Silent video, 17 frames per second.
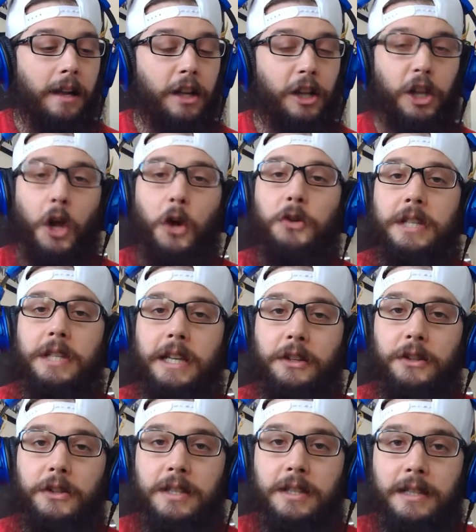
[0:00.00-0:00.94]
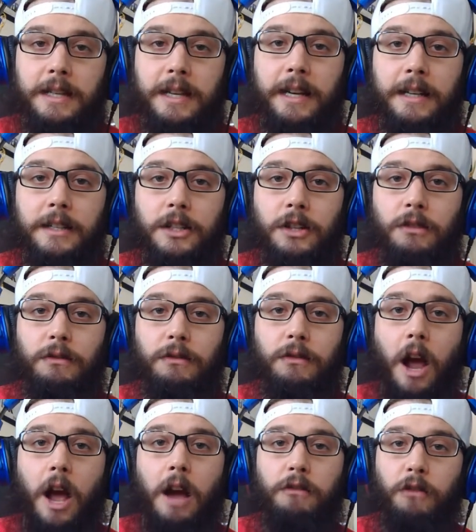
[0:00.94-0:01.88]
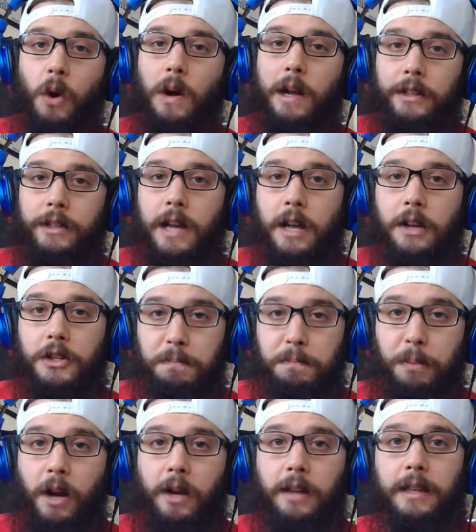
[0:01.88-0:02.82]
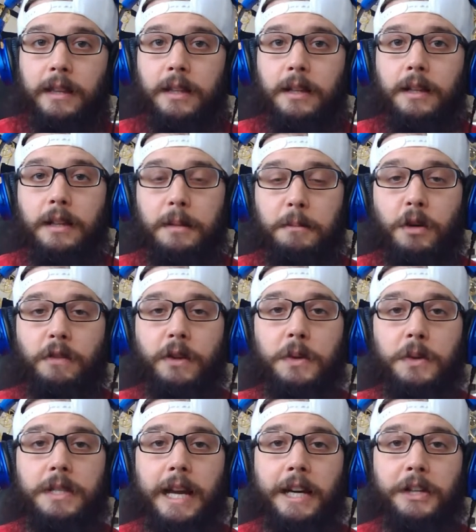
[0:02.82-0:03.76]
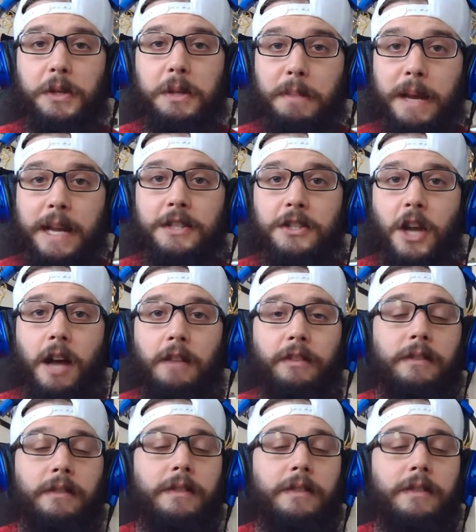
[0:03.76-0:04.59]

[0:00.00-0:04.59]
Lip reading: close it'll stick to Roald Dahl's book that the movie was actually based off of.